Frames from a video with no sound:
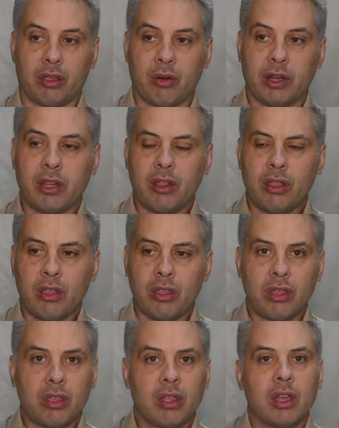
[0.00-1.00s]
So again,
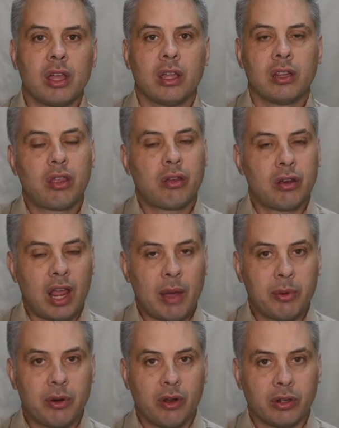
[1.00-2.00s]
this can
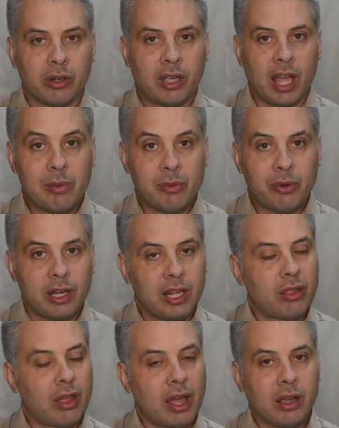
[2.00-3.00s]
happen on cabled
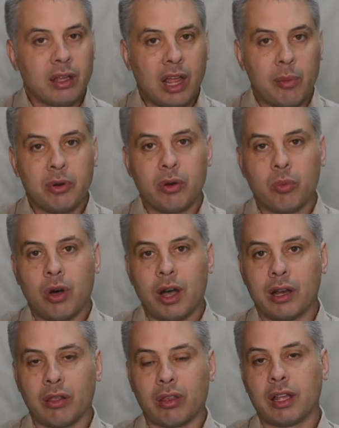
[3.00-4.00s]
links and it can happen on
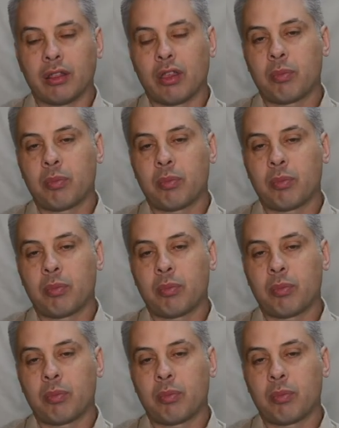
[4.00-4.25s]
wireless links.